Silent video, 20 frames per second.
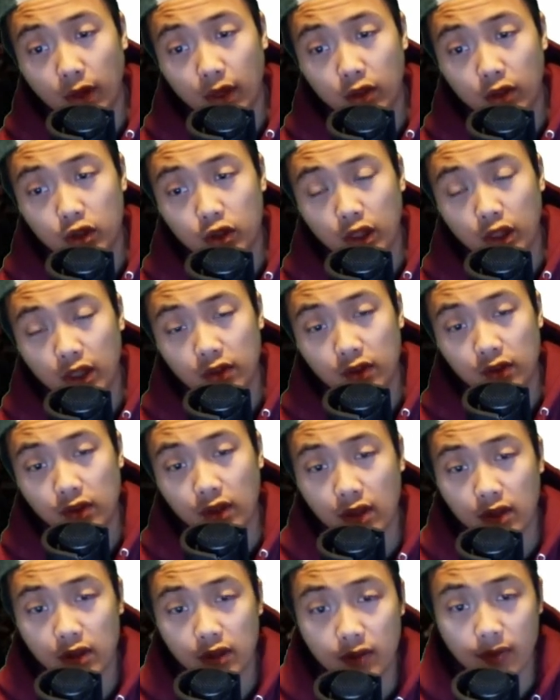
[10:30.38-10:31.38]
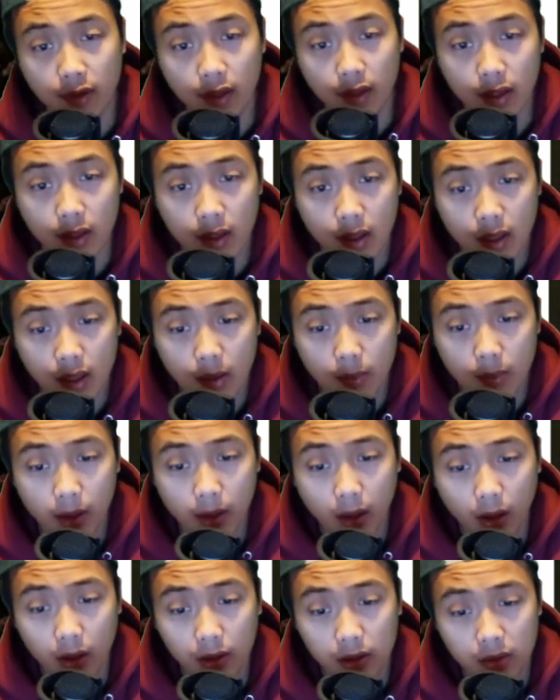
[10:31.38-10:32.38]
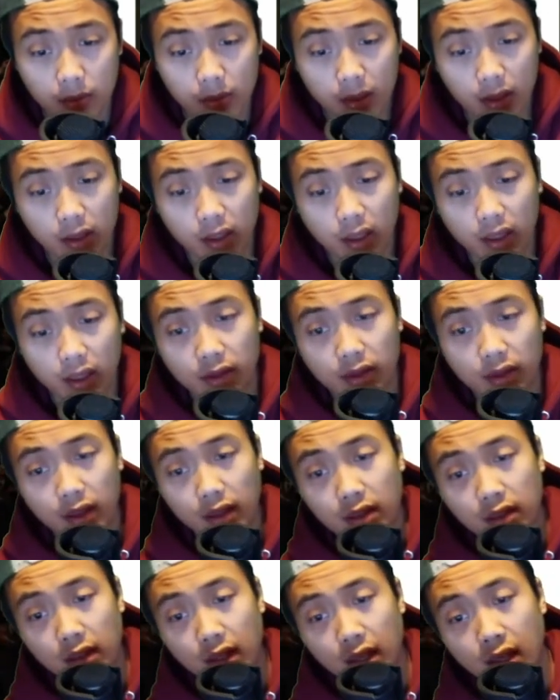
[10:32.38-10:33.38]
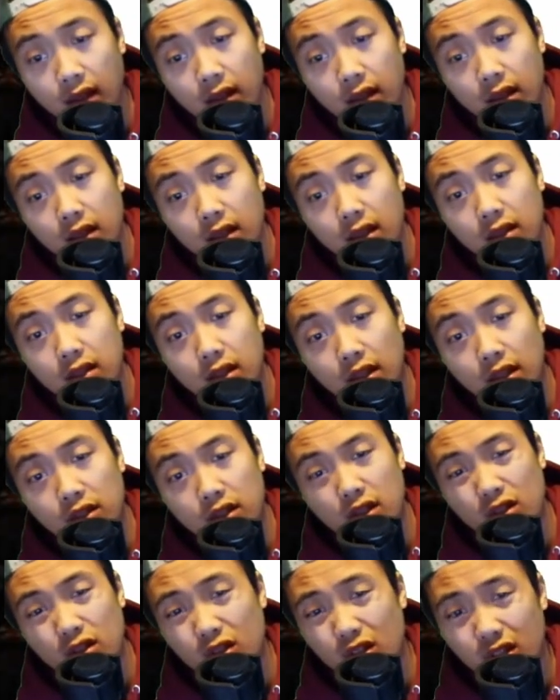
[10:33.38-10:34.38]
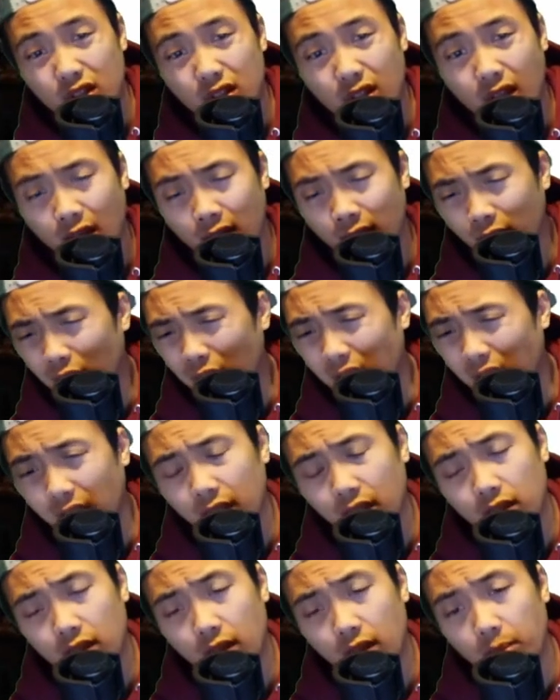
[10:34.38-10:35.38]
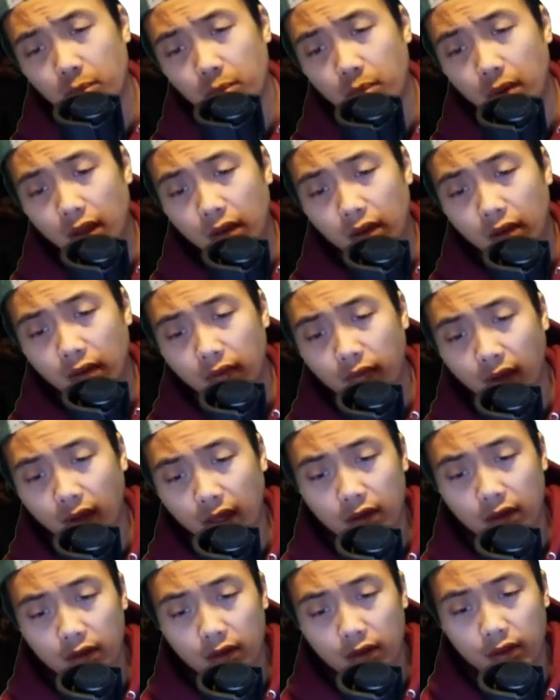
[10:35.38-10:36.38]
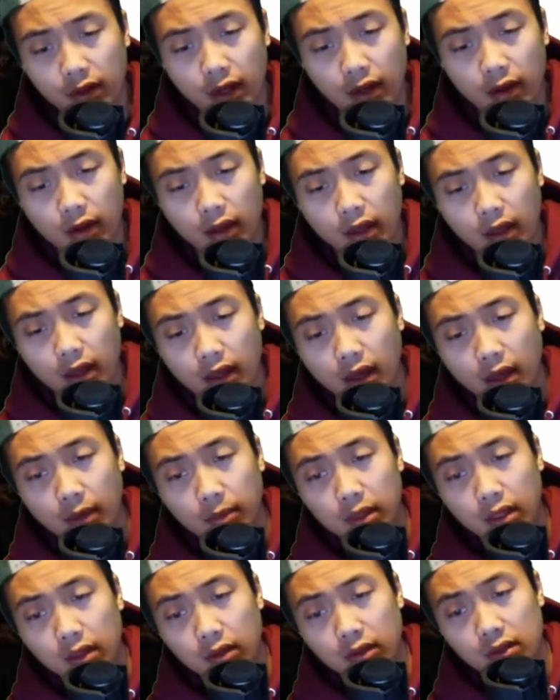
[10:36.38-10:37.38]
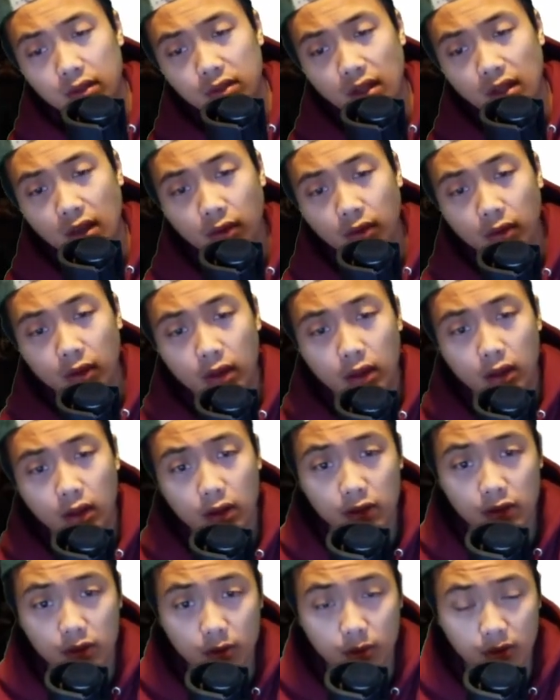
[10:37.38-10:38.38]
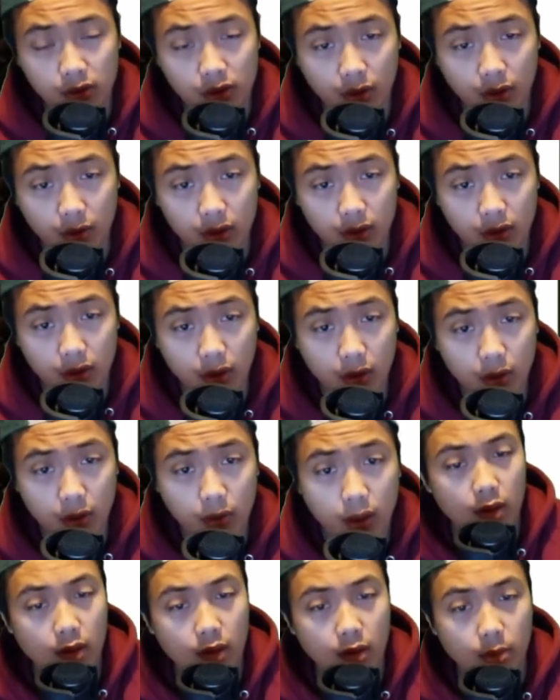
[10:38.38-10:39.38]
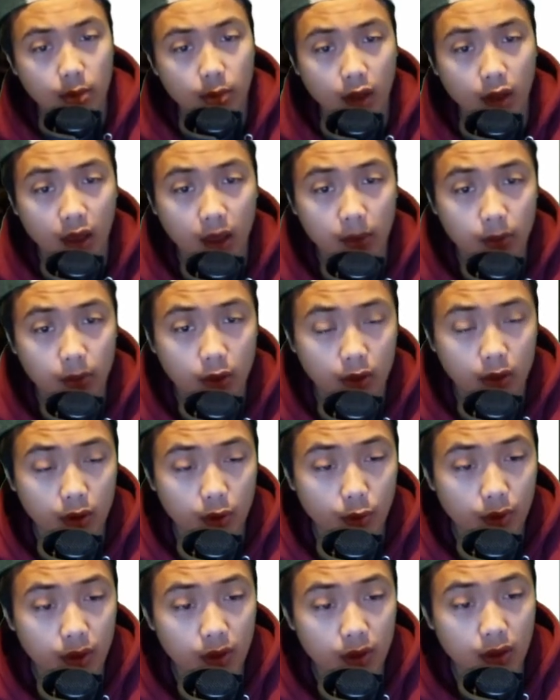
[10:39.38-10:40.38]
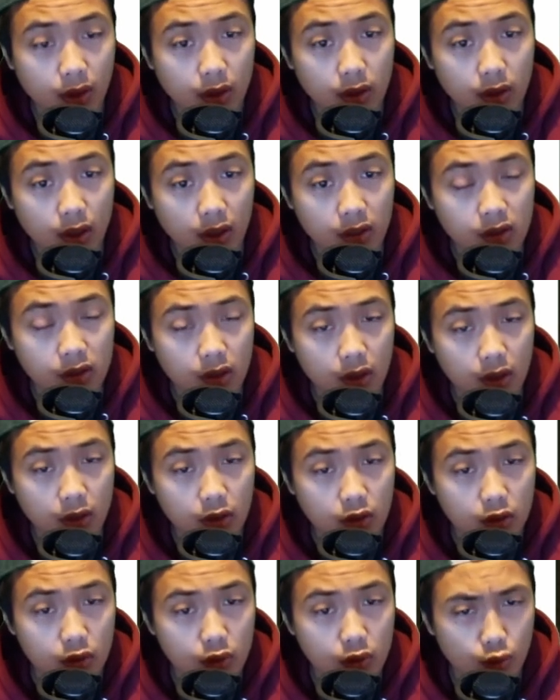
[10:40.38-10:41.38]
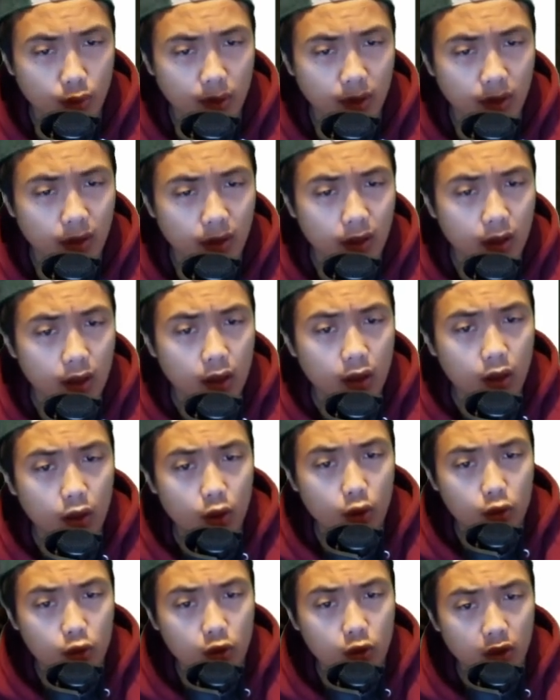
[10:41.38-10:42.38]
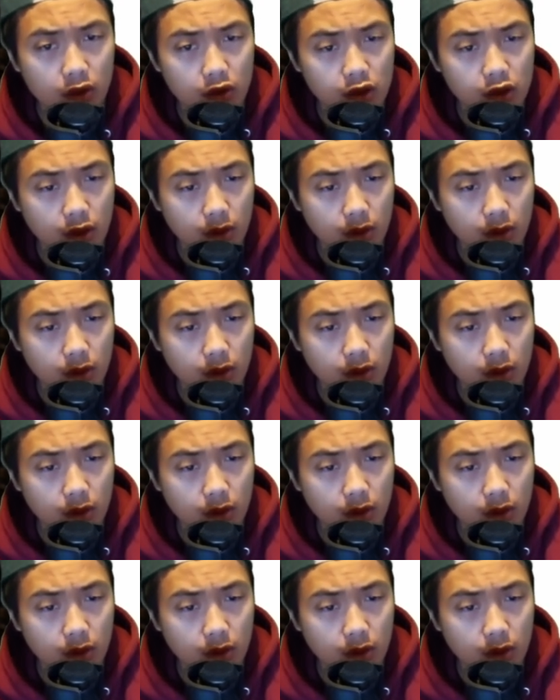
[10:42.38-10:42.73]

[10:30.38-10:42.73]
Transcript: chances in this fight, but ultimately I think that Dustin just kind of looked like the better fighter in there. I'm curious how this one's going to go, but I am going with Dustin to win the trilogy.